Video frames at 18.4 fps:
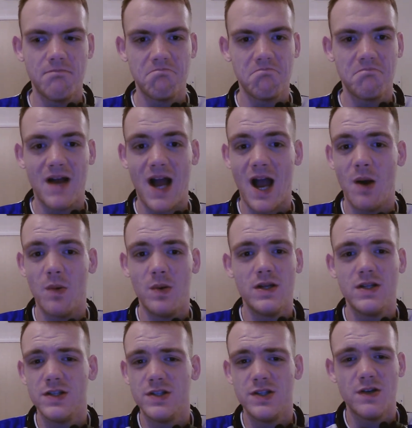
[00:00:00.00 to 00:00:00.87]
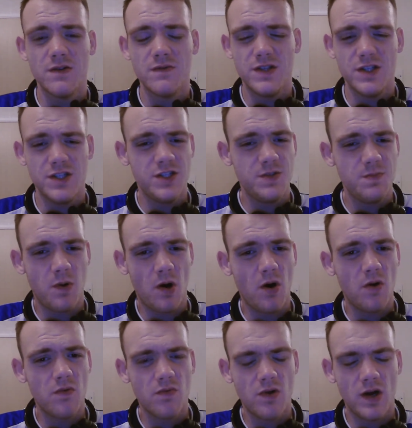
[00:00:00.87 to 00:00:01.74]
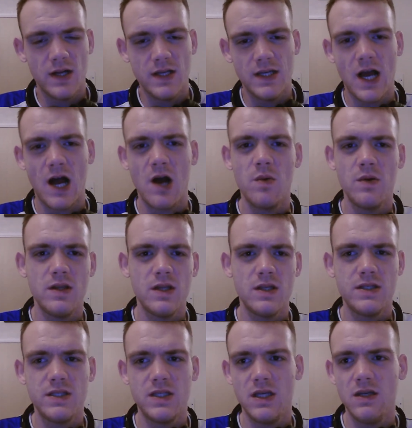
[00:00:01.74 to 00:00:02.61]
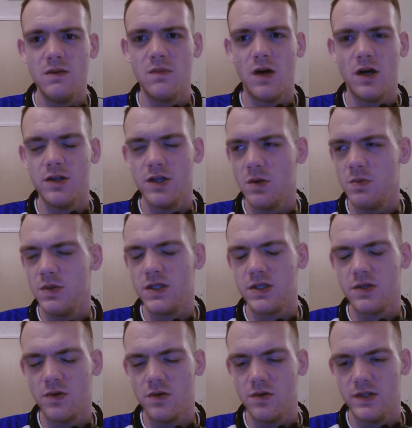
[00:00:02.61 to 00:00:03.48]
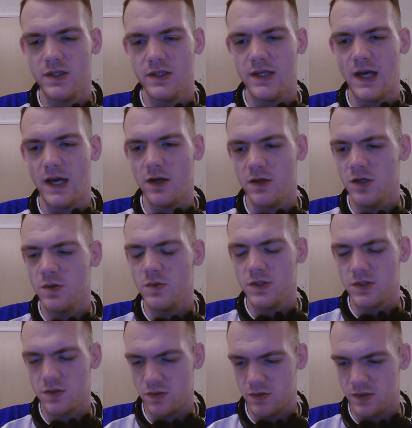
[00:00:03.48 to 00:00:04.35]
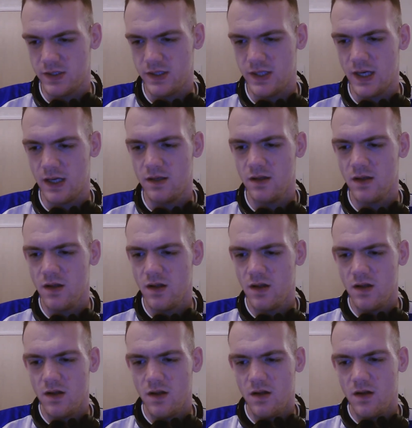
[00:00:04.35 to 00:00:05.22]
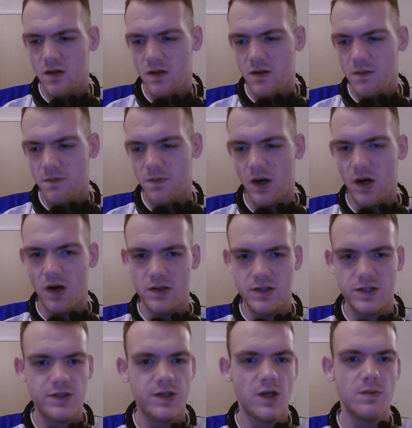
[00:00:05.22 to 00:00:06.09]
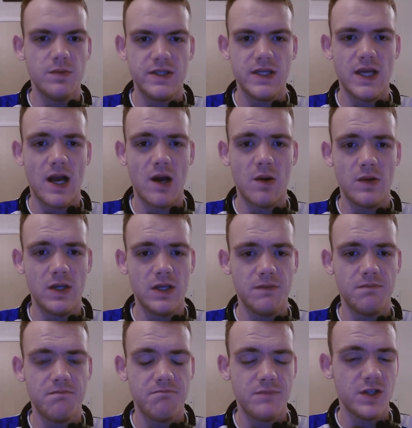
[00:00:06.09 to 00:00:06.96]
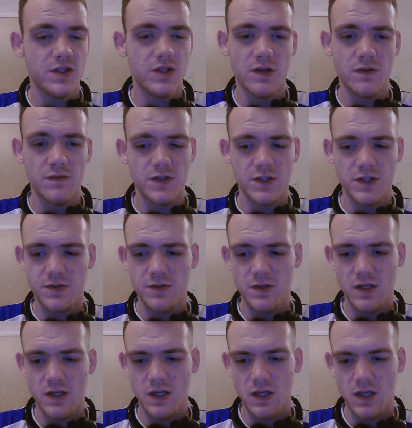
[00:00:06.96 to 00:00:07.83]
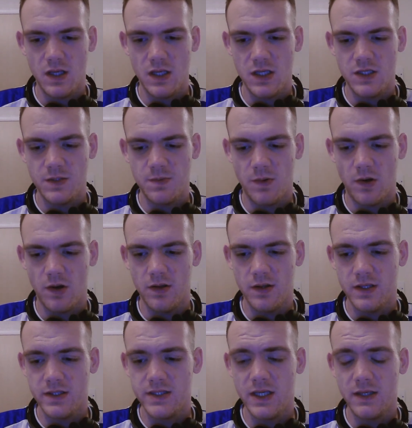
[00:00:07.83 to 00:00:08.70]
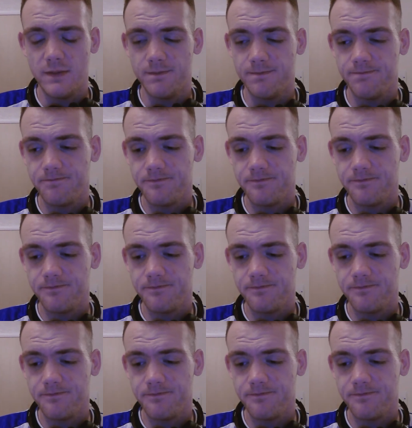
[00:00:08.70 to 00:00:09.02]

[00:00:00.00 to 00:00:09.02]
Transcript: how he deserves his spot right now in the team. I know he scored today, but I just don't see how he deserves his spot in the team.